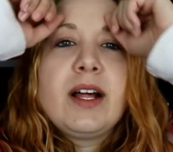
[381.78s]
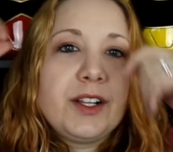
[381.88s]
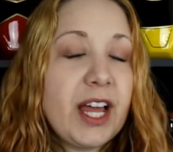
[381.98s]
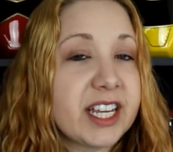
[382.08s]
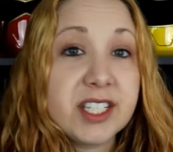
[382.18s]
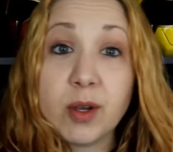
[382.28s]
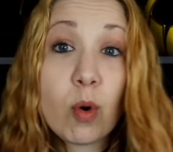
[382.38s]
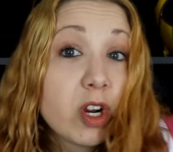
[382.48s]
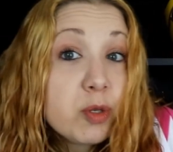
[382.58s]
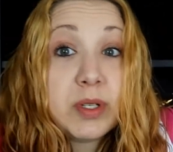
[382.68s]
legacy
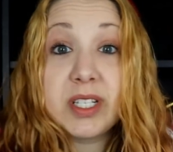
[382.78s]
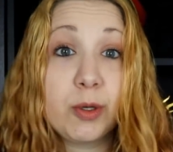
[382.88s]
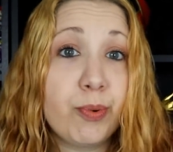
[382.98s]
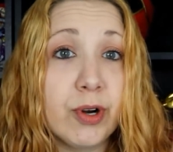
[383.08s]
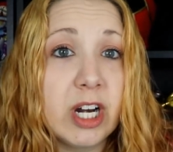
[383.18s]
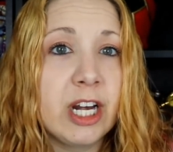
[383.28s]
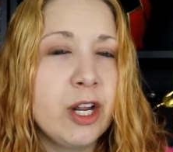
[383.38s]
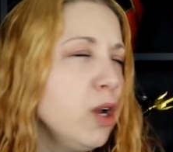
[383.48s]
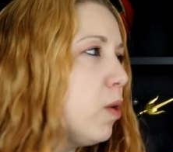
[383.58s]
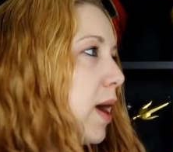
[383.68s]
wars was still pretty
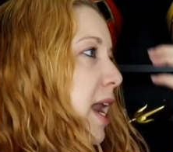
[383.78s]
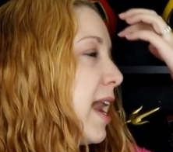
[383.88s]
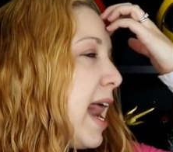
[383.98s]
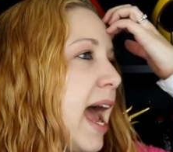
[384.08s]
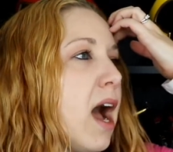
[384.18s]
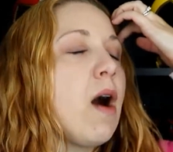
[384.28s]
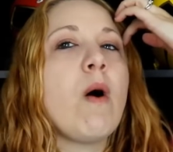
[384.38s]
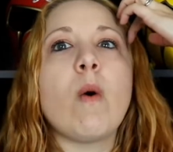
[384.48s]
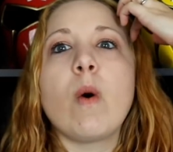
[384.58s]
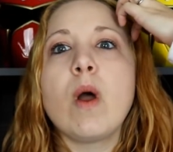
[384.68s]
new and
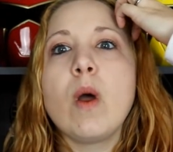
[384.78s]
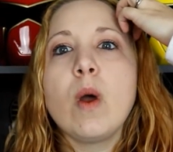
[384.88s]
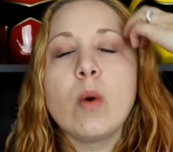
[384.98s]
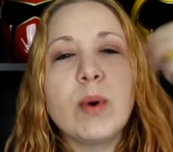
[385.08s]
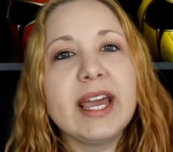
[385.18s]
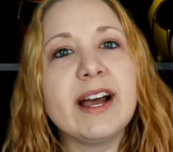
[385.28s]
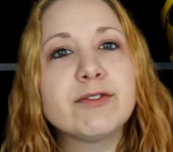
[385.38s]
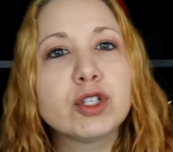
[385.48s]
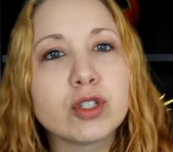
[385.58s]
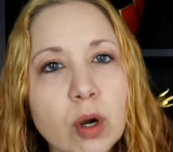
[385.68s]
now we
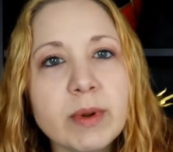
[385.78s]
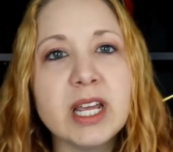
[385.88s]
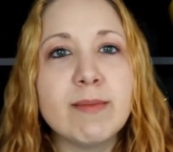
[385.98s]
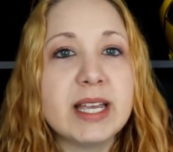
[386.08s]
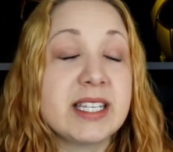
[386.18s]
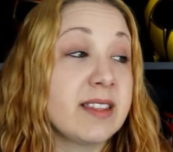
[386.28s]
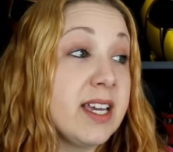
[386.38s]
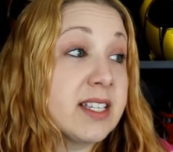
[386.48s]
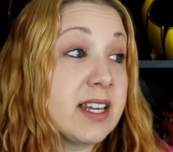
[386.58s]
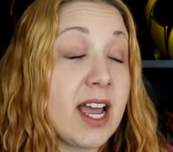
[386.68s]
have so many amazing
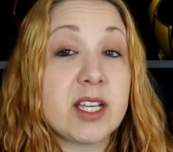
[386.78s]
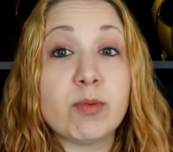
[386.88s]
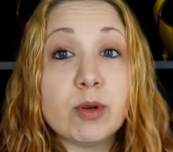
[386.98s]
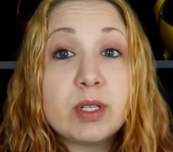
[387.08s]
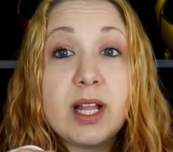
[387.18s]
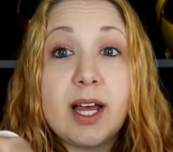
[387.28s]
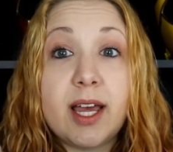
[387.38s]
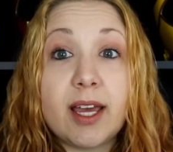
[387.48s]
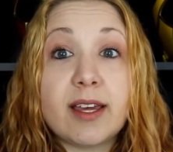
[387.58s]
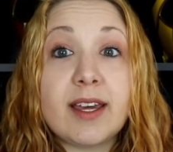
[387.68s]
things and hasbro's
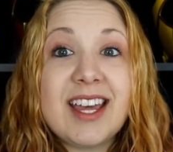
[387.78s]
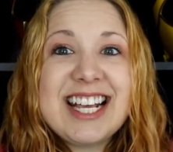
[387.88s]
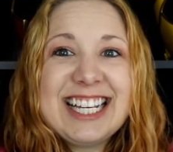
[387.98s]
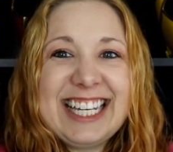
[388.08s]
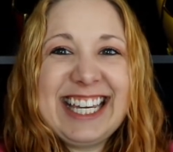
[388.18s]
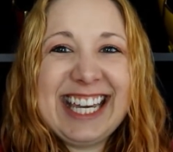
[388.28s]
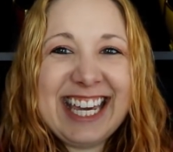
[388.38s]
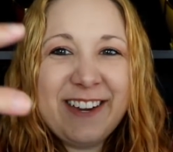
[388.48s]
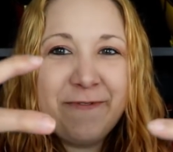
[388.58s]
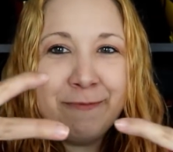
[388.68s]
like give
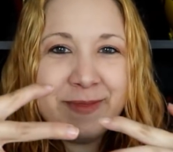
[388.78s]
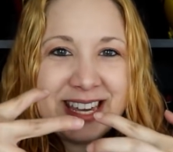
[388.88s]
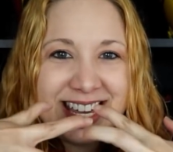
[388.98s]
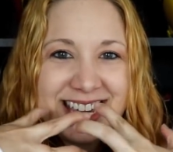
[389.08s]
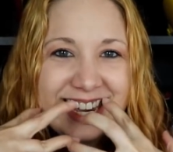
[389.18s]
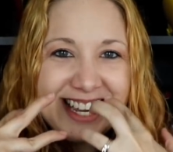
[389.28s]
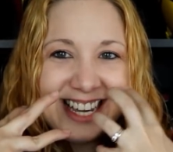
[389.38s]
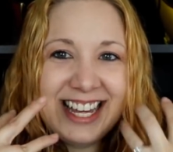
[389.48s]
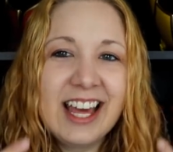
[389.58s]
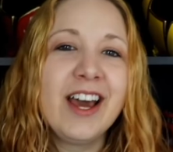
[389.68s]

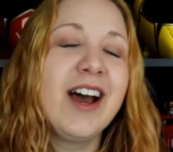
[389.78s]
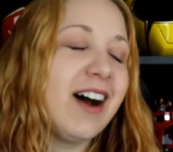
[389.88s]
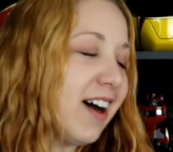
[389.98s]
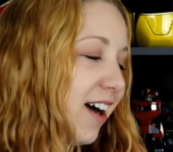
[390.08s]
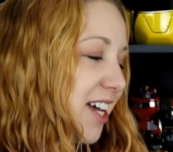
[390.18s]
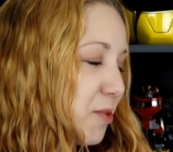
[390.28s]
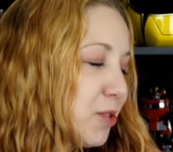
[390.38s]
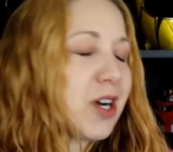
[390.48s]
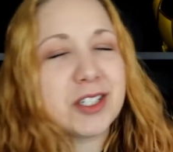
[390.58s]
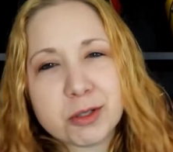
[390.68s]
me uh,
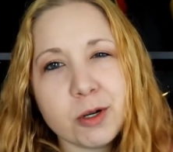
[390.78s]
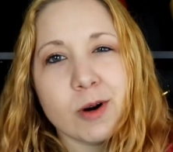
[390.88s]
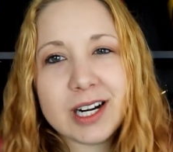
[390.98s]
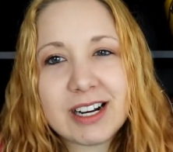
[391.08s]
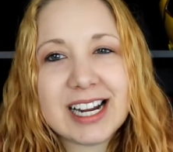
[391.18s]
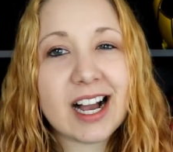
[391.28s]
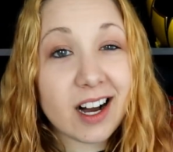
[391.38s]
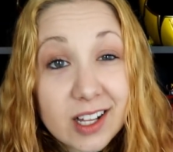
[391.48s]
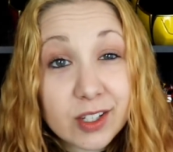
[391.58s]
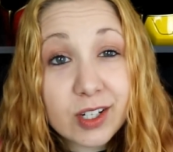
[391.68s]
Hasbro's also acquiring
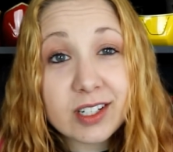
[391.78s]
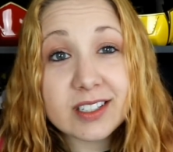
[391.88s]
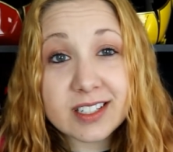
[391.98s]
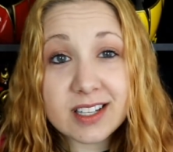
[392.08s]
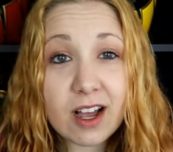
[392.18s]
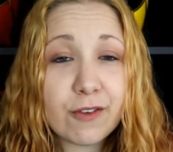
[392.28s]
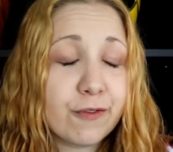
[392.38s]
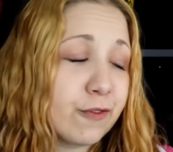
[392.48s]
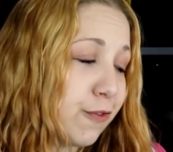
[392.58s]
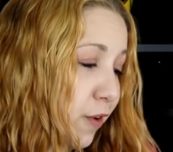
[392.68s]
other
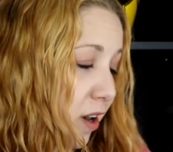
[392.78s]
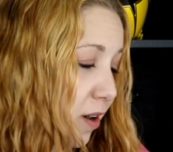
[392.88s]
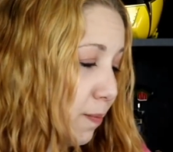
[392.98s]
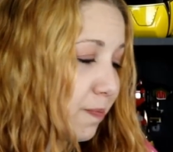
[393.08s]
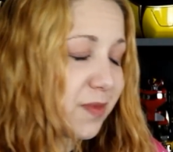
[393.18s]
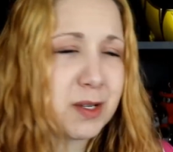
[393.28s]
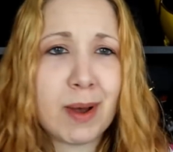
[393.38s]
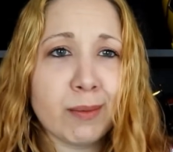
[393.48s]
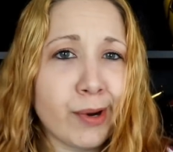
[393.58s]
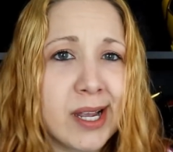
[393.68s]
stuff from
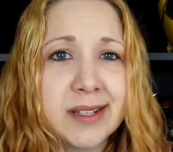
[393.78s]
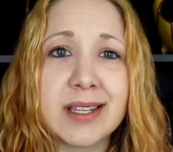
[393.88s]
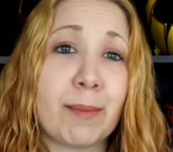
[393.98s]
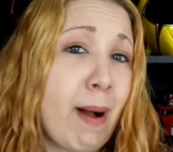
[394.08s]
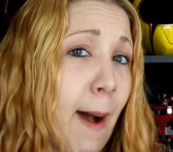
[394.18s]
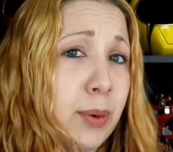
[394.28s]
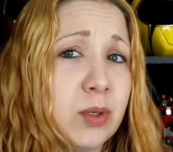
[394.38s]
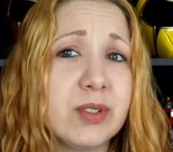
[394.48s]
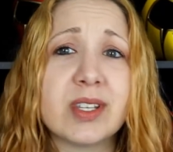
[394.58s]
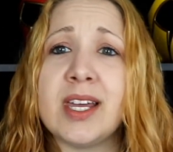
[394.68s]
Saban brands like
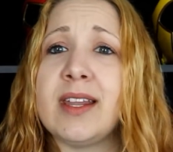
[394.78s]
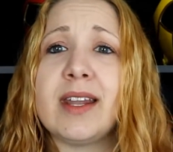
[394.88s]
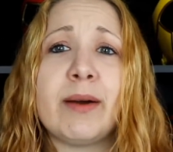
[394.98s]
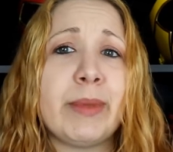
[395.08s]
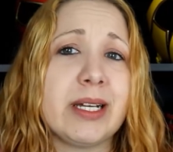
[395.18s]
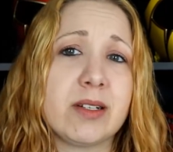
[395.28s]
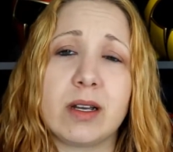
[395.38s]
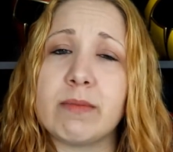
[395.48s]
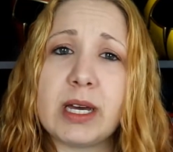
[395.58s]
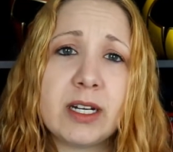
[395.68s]
Popples, and I'm not
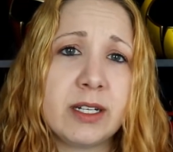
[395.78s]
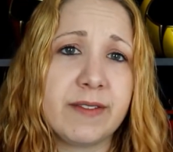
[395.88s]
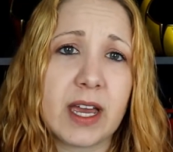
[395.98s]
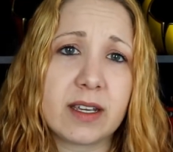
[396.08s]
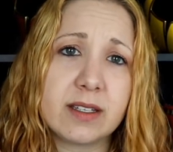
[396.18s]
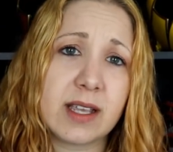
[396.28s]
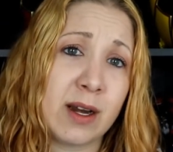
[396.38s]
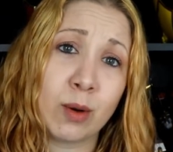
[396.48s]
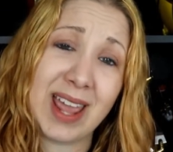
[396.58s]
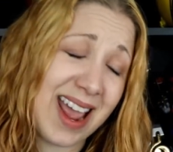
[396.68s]
talking about any of that because
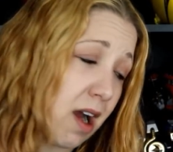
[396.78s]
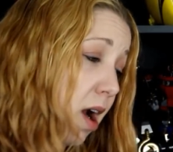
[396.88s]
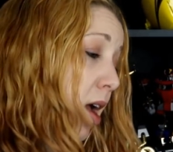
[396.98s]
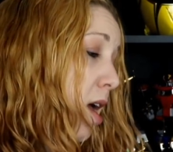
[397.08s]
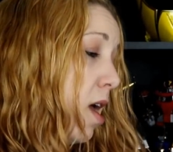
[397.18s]
I don't care.